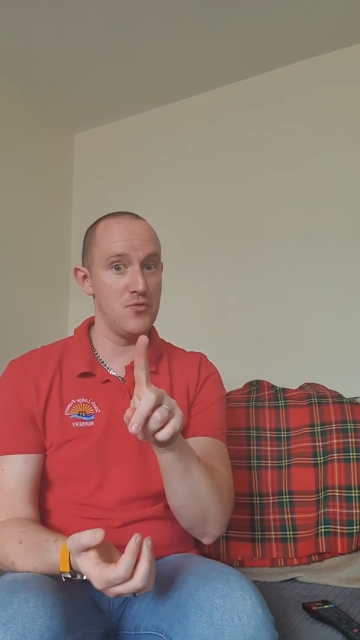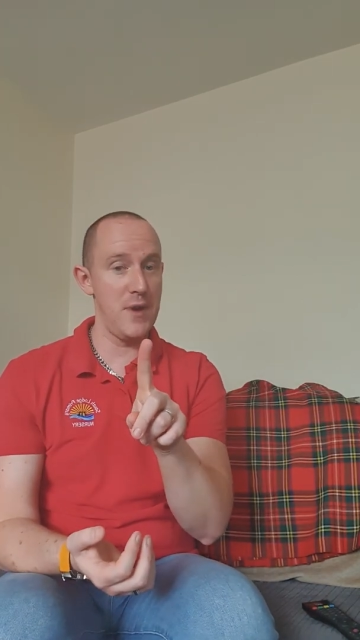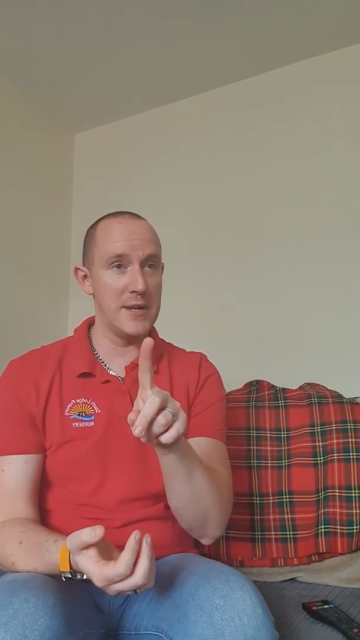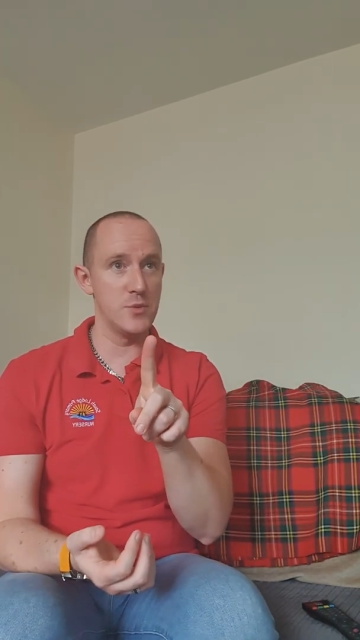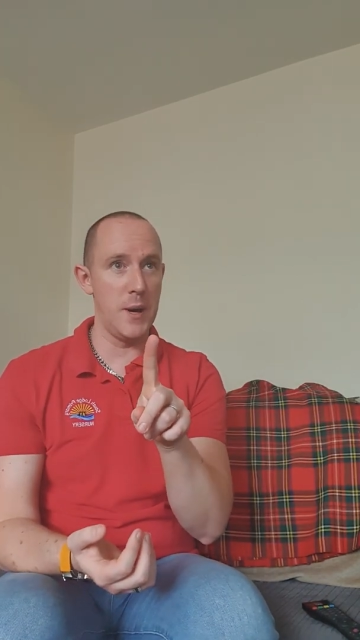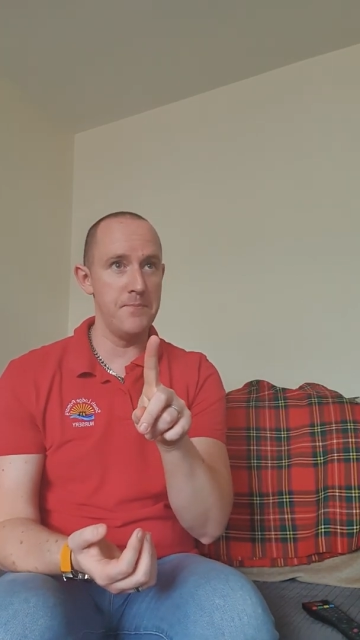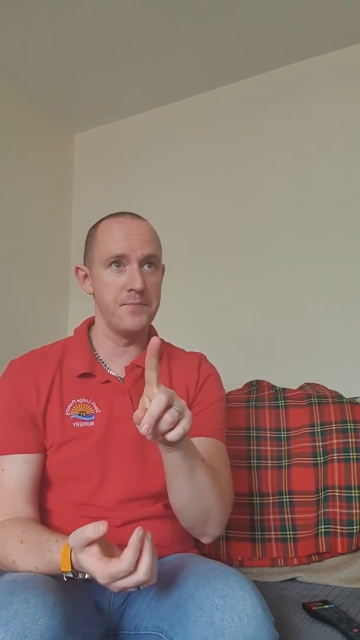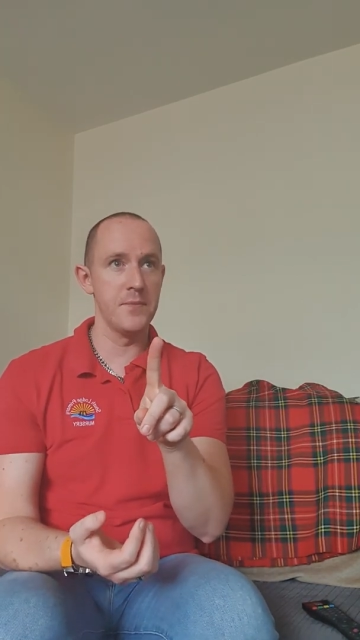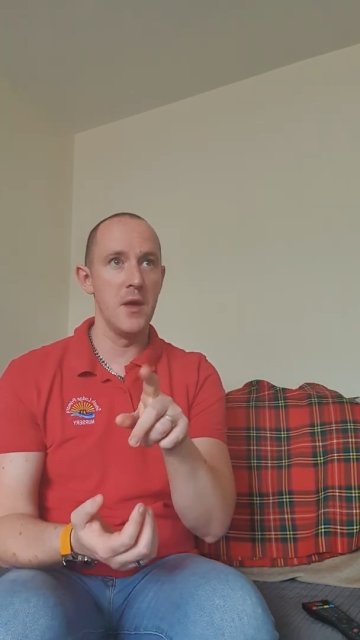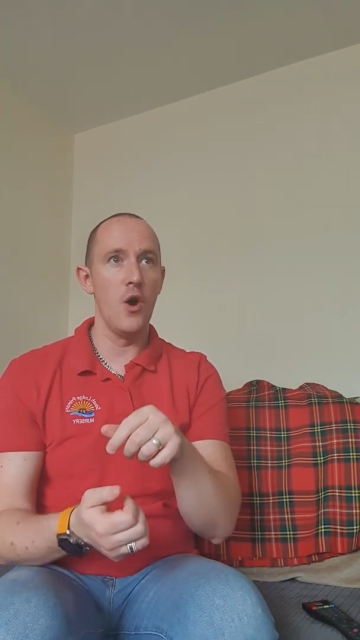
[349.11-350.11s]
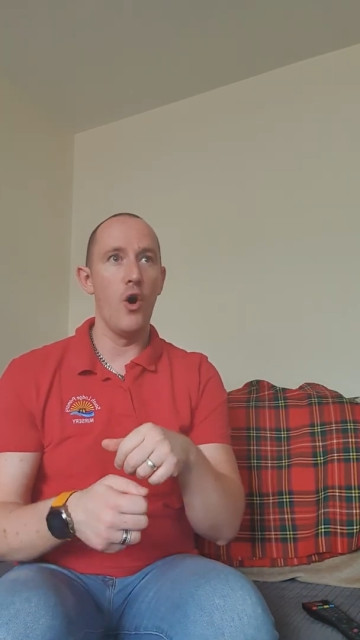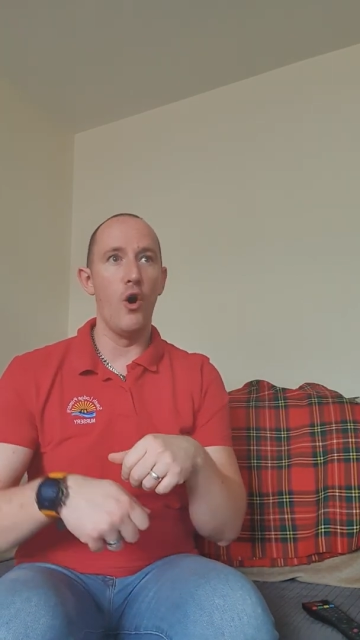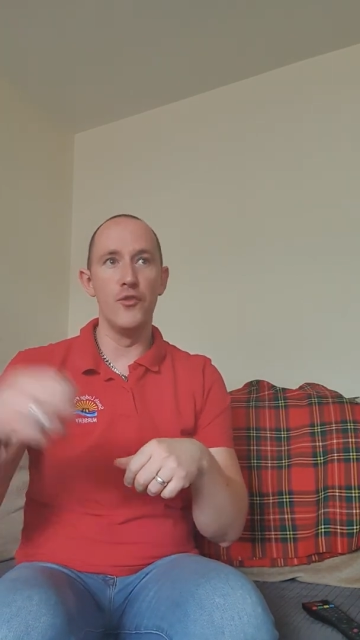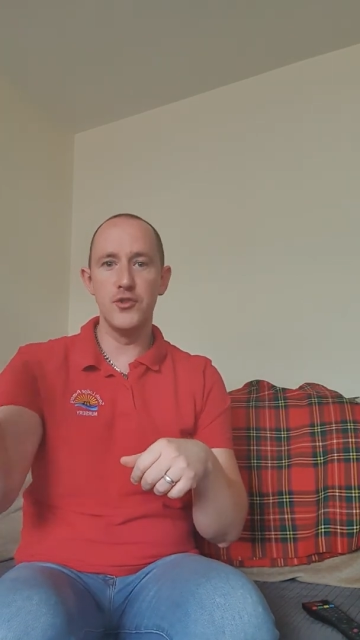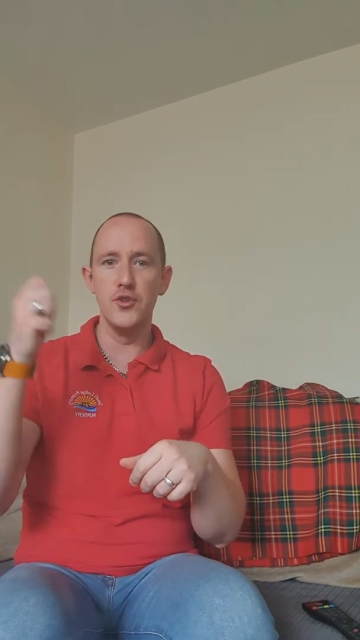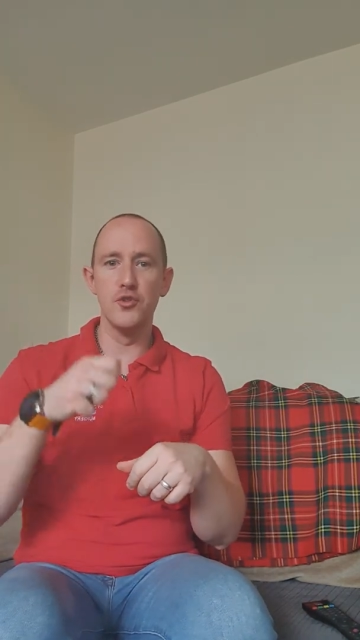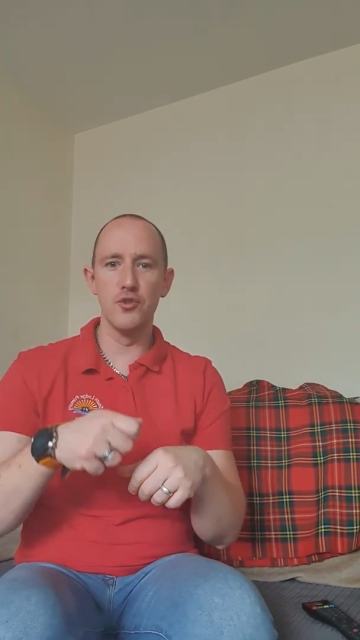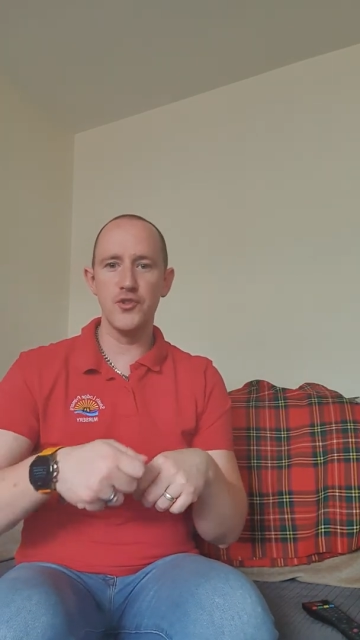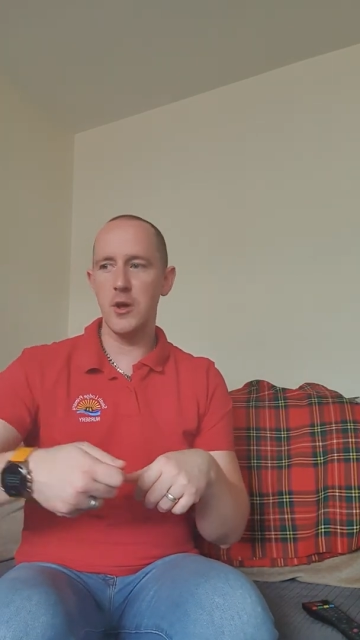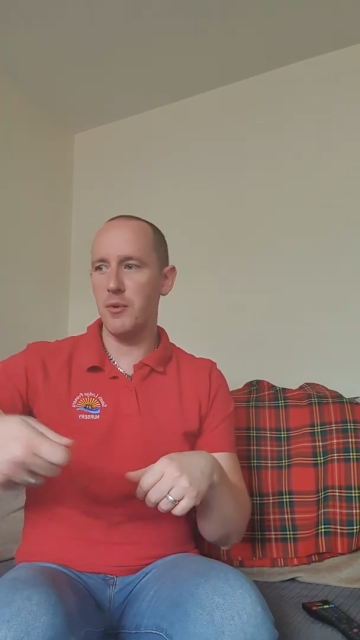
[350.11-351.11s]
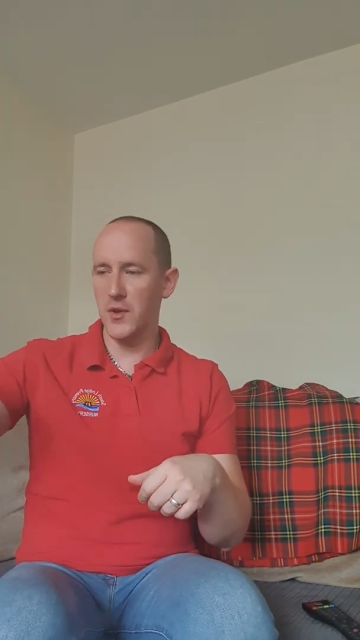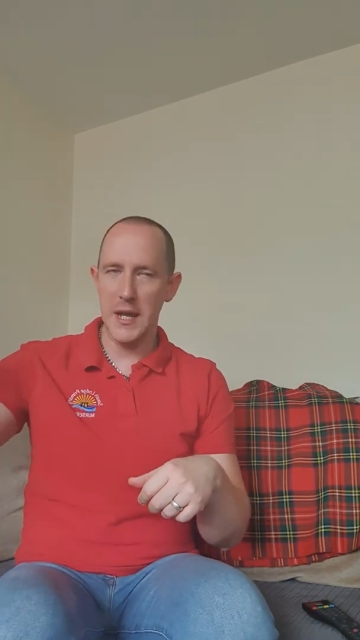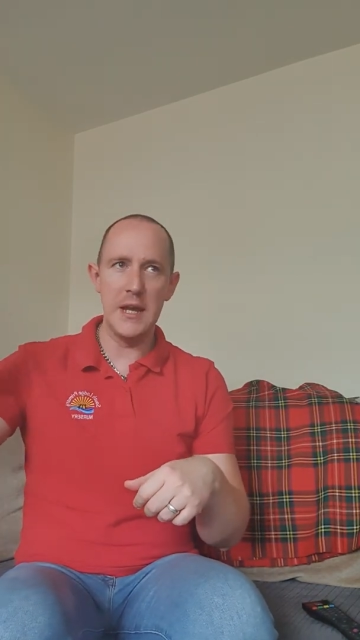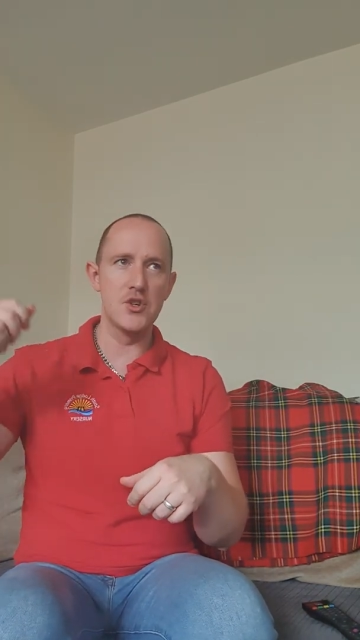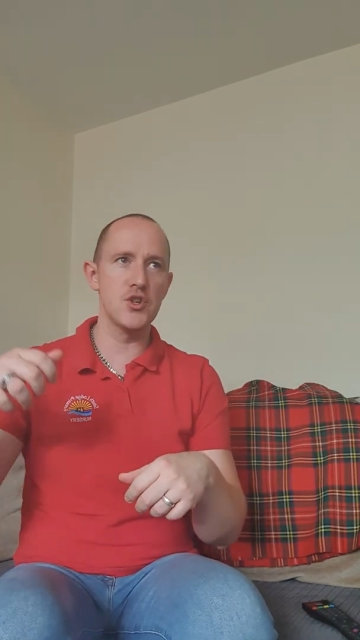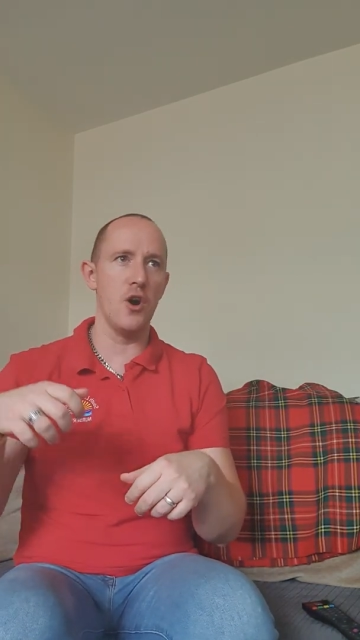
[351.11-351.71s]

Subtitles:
the red one, onto the doorstep of each